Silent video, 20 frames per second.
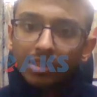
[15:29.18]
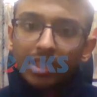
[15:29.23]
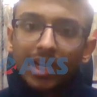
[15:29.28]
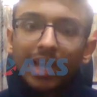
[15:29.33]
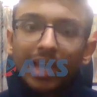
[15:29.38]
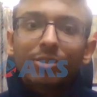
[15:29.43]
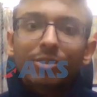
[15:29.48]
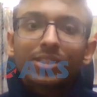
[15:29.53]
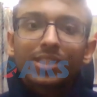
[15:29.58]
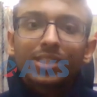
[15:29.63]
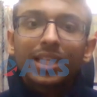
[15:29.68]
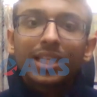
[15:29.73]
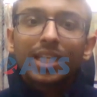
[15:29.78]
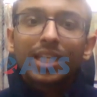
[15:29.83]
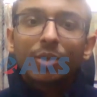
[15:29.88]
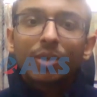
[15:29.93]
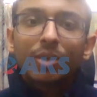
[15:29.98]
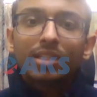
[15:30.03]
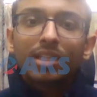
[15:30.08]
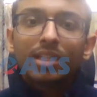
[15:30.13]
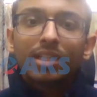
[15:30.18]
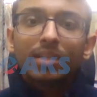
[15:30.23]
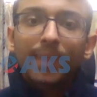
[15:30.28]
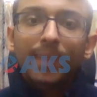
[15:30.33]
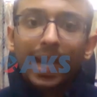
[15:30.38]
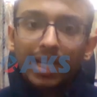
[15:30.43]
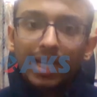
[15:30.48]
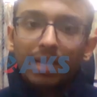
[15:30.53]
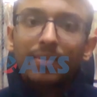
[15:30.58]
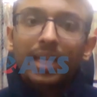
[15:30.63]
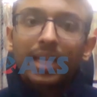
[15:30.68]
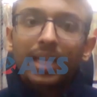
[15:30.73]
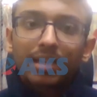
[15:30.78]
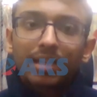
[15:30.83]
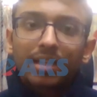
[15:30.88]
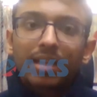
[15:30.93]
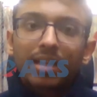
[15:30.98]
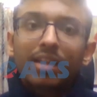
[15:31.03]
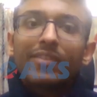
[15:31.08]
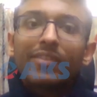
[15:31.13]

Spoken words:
Fourth, sir, I would say during the pandemic,